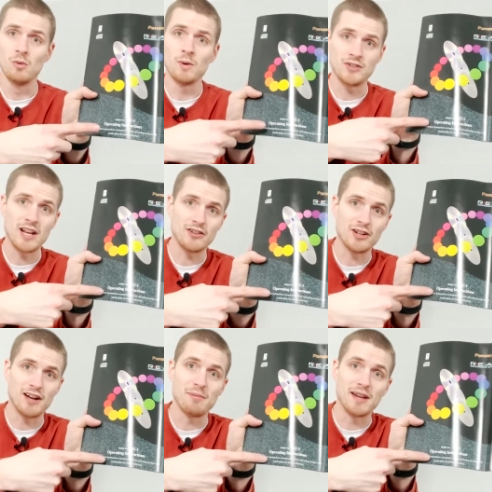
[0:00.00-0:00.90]
actually
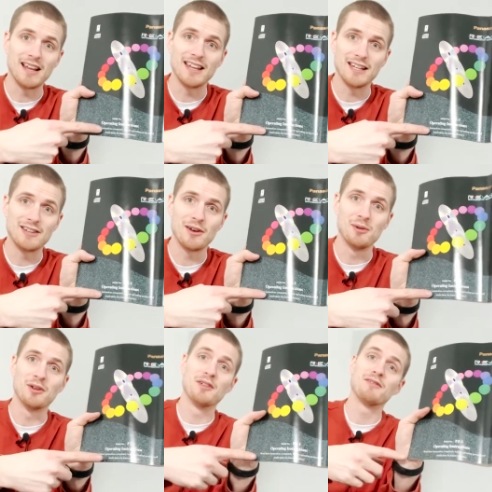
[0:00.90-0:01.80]
I've been clearly told
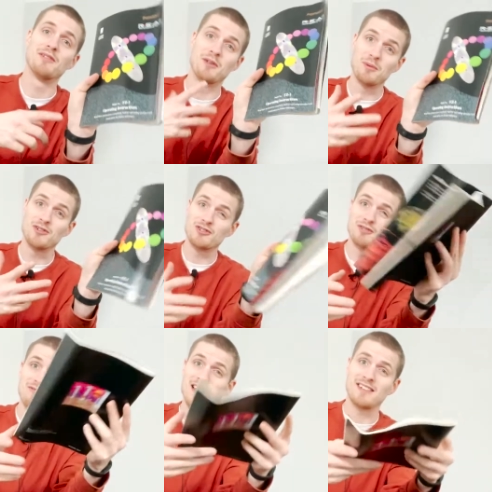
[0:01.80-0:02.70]
on the front that we should
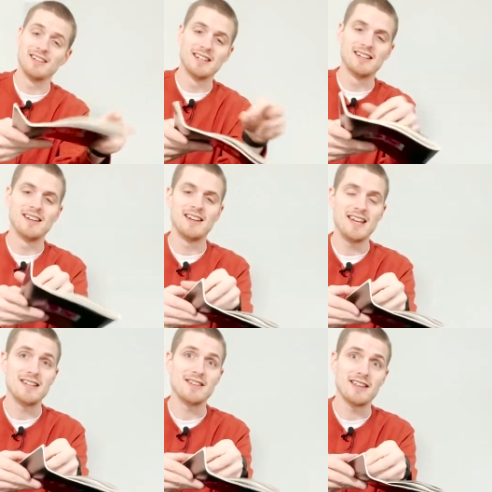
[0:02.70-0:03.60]
have read
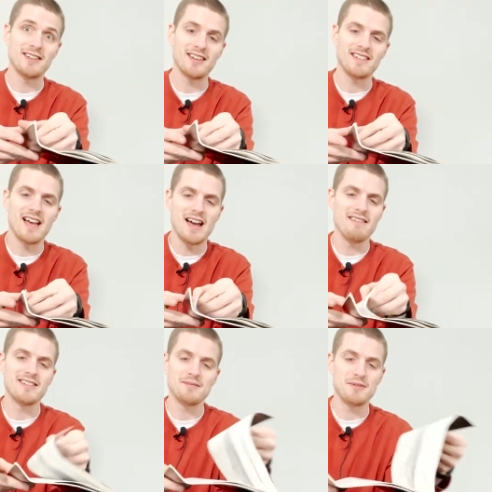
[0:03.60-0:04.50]
in its
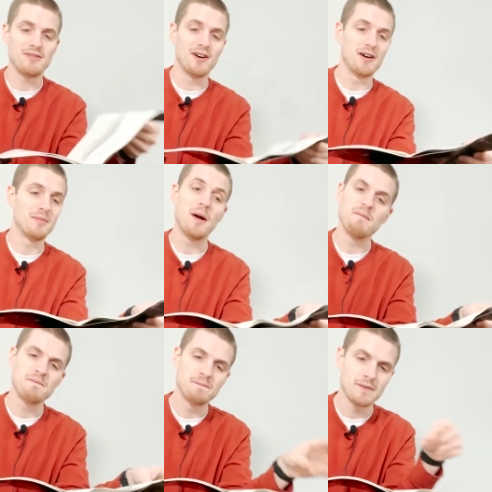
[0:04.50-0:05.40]
entirety before,
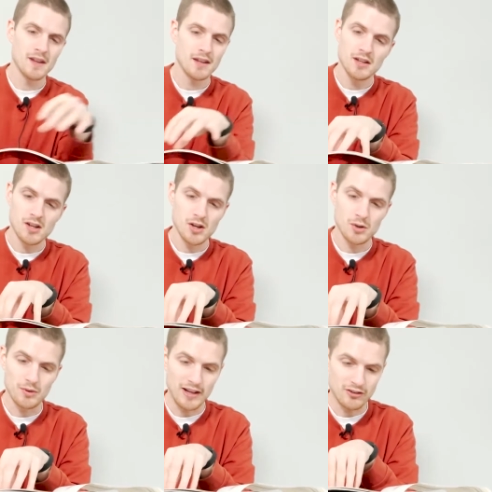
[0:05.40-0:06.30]
but
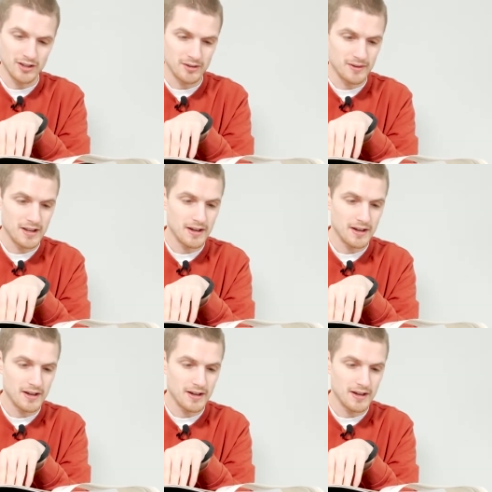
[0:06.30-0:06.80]
who's actually doing that?